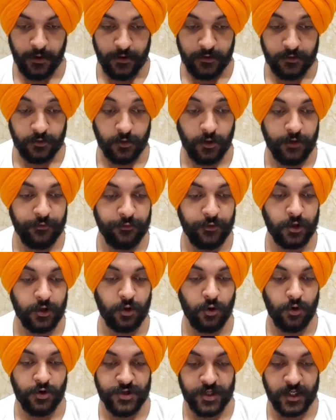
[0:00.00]
So if your
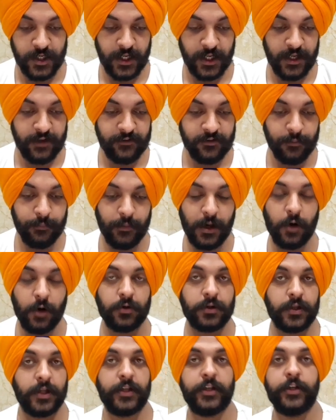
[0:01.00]
question is
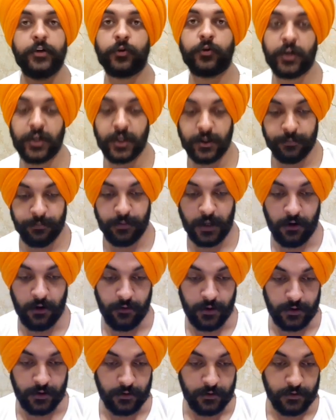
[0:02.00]
about the nuclear
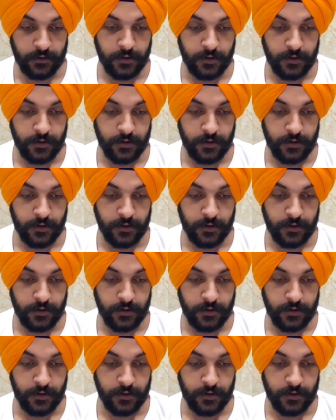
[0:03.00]
power,